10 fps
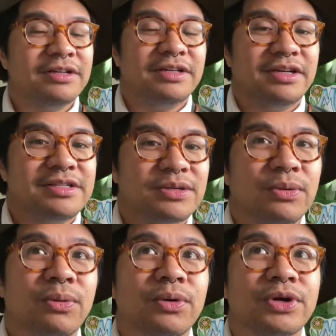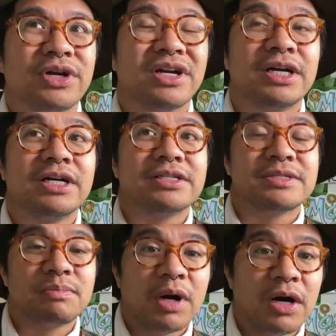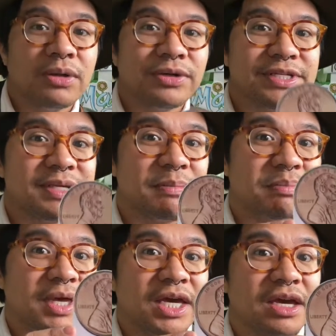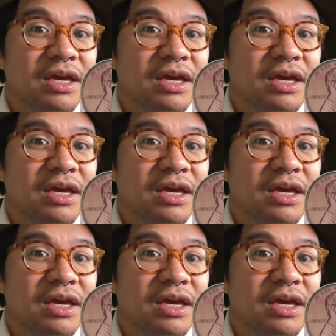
Is a quarter small or is it big?